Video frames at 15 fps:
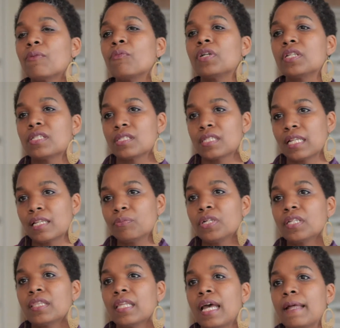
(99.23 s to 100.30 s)
I wanted to
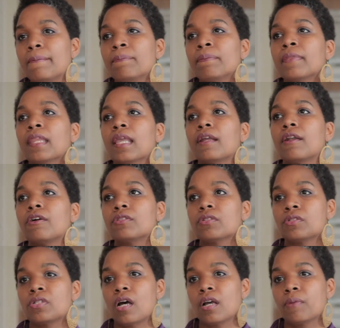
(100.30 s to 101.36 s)
celebrate that and
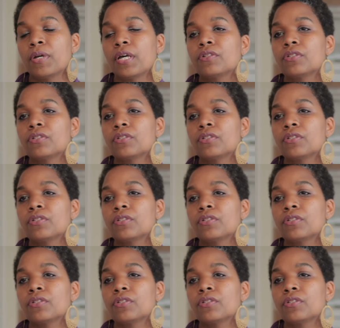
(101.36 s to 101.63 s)
also talk about